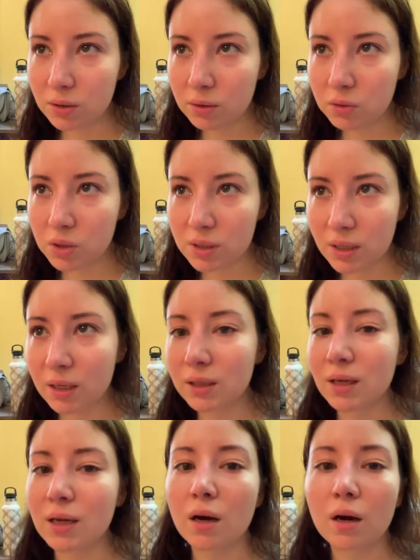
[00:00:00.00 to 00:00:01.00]
you just can't
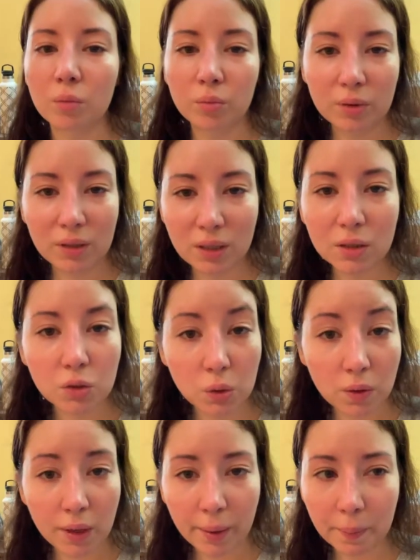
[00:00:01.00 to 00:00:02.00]
get up and
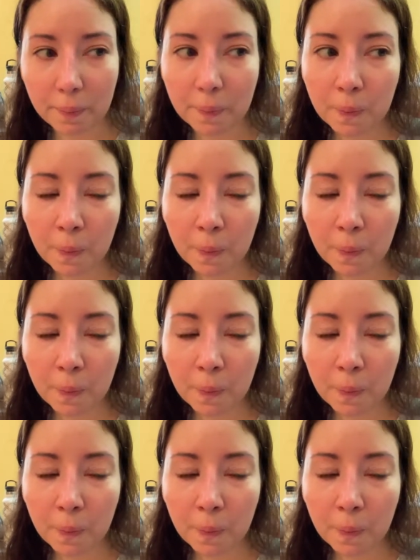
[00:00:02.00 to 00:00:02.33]
do them.